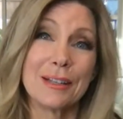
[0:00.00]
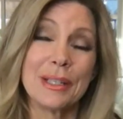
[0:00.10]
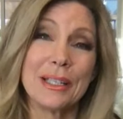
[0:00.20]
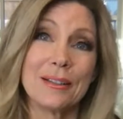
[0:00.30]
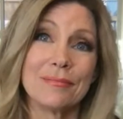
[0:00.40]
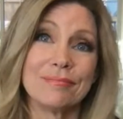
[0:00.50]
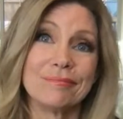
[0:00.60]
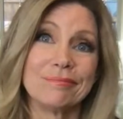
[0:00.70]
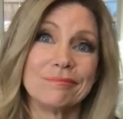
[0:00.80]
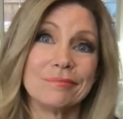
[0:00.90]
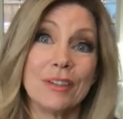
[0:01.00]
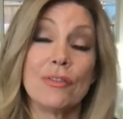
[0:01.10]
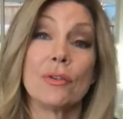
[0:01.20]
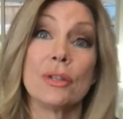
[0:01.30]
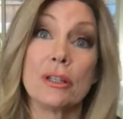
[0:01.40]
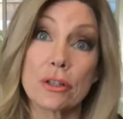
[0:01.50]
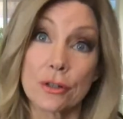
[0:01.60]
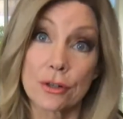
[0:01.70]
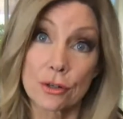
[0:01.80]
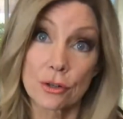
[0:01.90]
I mean, if you've only
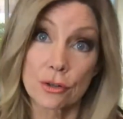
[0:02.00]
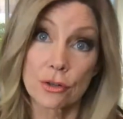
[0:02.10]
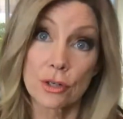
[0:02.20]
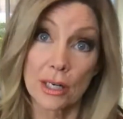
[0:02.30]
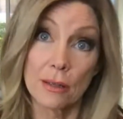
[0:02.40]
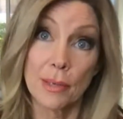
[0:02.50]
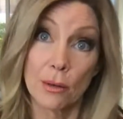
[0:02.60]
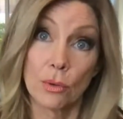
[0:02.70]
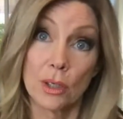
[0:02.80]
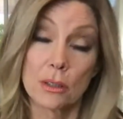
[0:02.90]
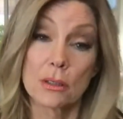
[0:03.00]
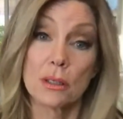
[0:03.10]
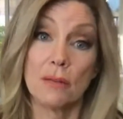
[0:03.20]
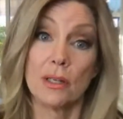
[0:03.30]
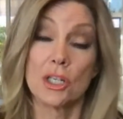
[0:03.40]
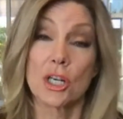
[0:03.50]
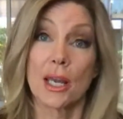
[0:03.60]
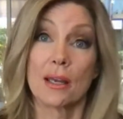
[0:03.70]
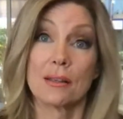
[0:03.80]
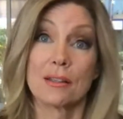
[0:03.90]
tried them out once, give it a
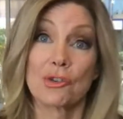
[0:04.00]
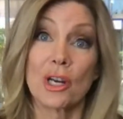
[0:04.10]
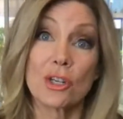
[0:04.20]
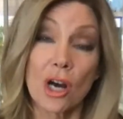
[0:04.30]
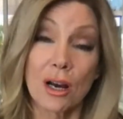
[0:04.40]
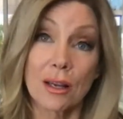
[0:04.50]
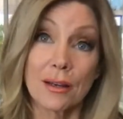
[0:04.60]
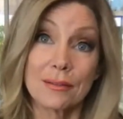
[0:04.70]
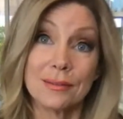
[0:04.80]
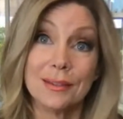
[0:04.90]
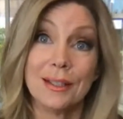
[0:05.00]
chance, try talking.